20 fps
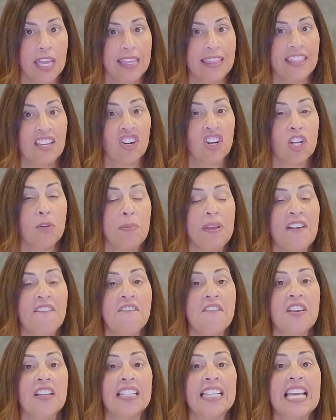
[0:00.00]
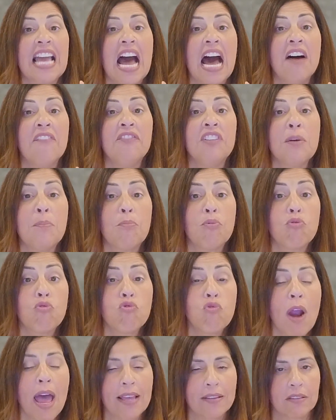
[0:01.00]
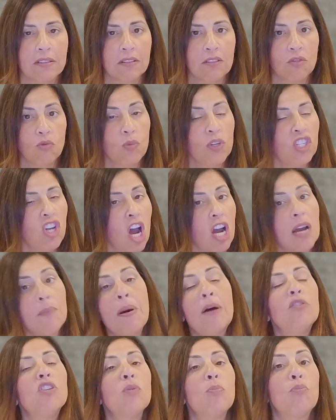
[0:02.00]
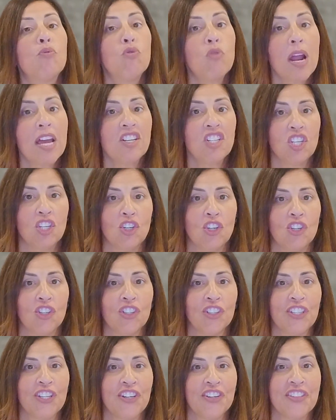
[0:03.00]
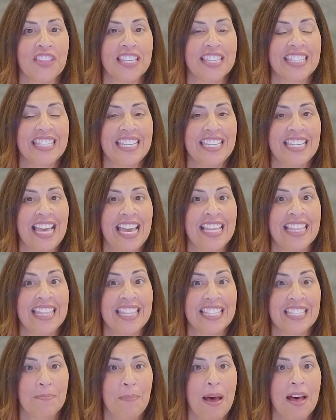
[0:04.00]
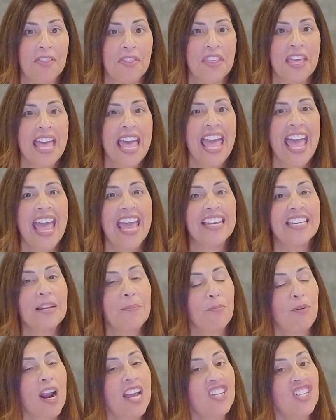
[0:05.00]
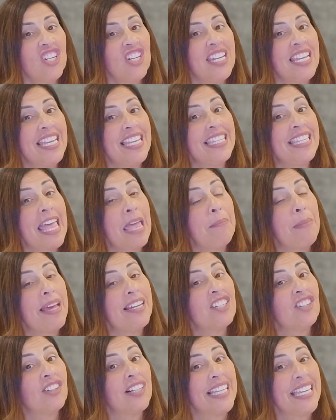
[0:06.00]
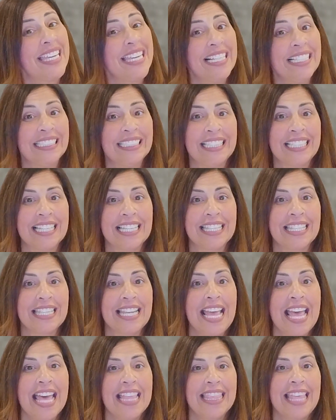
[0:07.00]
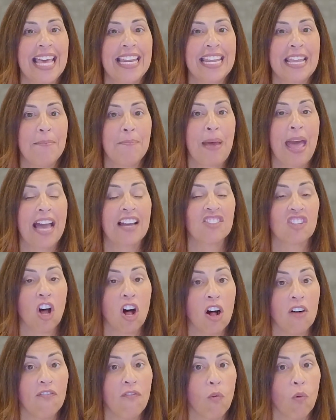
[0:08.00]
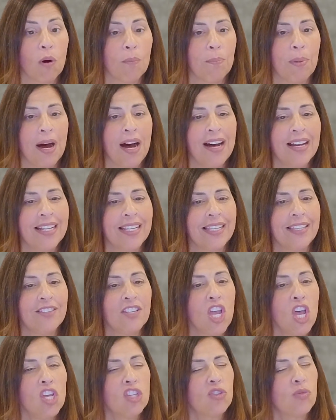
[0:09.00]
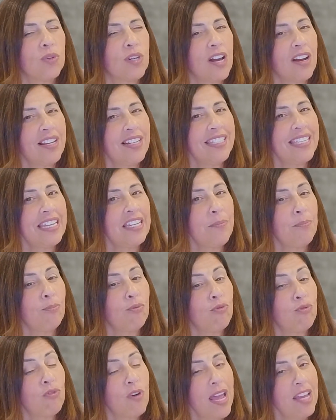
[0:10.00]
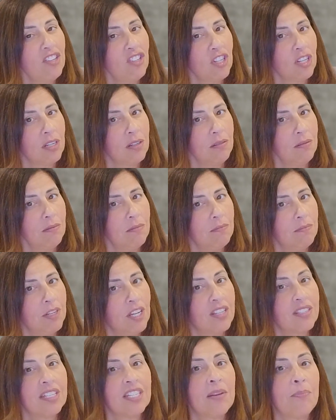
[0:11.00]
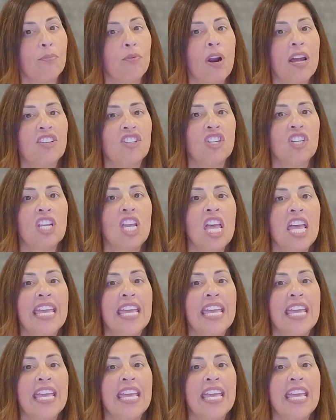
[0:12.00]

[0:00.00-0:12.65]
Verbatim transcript: There could be a feeling of depressed. We talked about depression earlier in this month, and depression is a mental illness that impacts all four bodies. So we're not going to say depression, because a depression